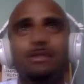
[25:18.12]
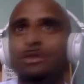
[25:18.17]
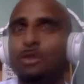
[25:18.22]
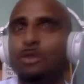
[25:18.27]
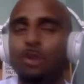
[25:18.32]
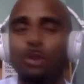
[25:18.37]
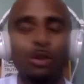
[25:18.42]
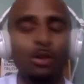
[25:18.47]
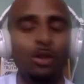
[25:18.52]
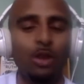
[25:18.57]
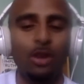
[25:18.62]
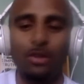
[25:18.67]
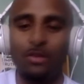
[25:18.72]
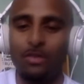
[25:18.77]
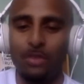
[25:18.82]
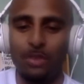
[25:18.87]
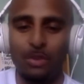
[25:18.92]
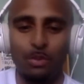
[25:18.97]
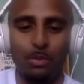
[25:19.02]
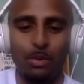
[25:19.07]
all over
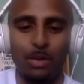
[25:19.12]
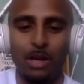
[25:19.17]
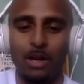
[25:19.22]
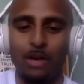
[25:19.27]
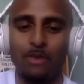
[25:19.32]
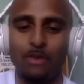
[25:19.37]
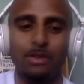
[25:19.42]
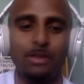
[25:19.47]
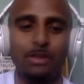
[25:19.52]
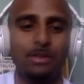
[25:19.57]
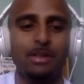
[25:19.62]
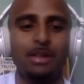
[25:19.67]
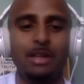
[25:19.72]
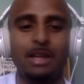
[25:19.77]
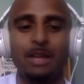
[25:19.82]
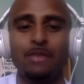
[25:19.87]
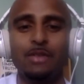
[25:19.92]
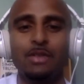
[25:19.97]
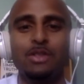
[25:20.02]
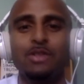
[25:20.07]
the world,
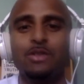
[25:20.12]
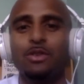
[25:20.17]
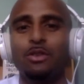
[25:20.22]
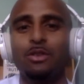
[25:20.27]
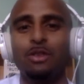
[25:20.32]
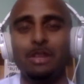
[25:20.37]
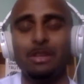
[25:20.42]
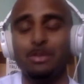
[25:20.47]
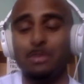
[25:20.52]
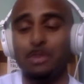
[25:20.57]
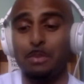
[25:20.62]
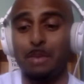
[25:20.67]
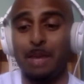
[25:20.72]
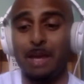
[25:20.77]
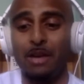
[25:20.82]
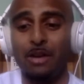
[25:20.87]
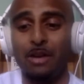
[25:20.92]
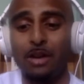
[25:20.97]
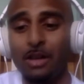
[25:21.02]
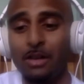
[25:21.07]
even stories we may
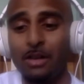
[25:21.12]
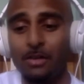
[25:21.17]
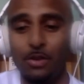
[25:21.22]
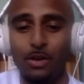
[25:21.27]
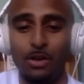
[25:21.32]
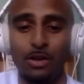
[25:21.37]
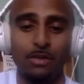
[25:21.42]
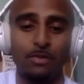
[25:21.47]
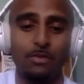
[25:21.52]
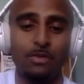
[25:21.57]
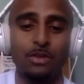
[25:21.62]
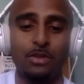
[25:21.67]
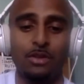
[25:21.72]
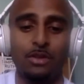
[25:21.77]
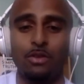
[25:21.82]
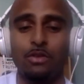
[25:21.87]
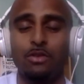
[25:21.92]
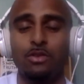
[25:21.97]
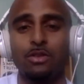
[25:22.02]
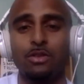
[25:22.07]
not have heard of
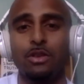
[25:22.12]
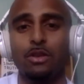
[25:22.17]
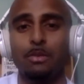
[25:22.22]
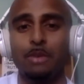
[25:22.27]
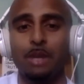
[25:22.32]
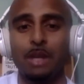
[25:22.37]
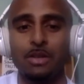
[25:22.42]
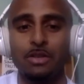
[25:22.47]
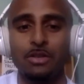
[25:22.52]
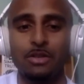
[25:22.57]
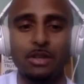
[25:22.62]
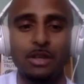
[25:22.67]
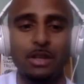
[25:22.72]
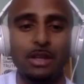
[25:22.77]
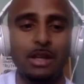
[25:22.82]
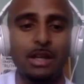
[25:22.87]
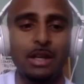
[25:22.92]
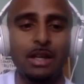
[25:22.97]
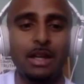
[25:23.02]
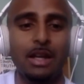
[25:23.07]
so much.
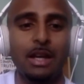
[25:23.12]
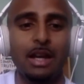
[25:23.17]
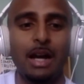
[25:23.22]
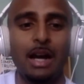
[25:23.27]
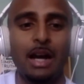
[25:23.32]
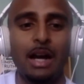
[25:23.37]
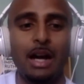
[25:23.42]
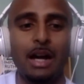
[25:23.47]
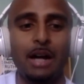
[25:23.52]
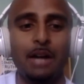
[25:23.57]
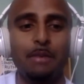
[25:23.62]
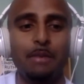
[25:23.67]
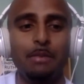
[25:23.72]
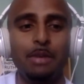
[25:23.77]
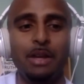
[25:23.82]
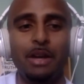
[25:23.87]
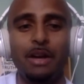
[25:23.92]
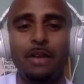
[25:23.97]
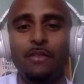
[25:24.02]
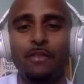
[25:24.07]

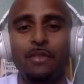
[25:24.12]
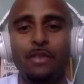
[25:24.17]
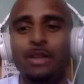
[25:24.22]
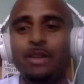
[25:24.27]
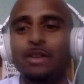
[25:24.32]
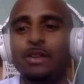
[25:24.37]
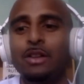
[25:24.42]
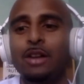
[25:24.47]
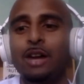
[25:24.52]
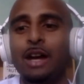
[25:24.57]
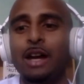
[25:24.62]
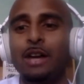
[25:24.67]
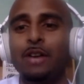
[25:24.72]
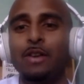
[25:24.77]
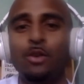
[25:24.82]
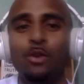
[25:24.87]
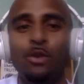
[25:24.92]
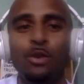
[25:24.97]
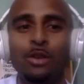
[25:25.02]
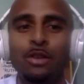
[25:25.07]
But I feel like
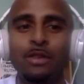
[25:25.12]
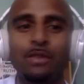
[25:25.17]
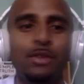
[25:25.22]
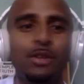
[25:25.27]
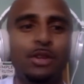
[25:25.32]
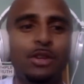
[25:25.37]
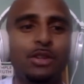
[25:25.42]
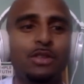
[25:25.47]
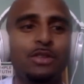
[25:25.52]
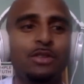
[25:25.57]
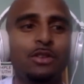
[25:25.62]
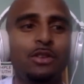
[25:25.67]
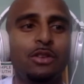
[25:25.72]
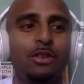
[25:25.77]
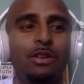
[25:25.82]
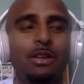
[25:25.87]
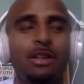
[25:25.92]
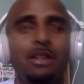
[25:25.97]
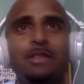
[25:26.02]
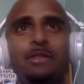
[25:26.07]
all of those
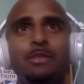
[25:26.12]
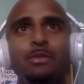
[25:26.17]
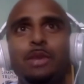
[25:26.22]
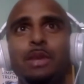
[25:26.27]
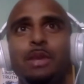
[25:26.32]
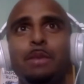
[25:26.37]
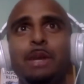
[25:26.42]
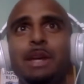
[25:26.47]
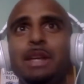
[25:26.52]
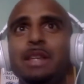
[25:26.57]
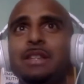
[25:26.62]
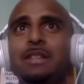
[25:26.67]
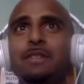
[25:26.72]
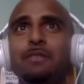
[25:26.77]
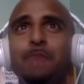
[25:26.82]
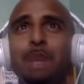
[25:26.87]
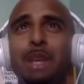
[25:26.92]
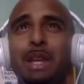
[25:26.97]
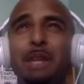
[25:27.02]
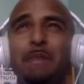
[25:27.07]
stories, we must have
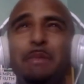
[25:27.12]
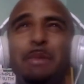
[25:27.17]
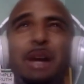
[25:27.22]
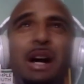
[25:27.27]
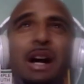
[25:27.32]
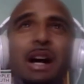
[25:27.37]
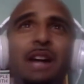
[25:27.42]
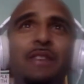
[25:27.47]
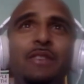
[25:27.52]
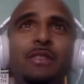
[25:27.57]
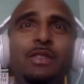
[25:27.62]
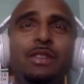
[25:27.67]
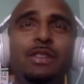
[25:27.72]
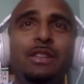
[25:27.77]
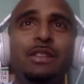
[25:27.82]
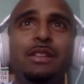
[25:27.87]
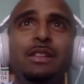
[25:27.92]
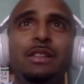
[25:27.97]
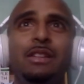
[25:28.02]
been a part of it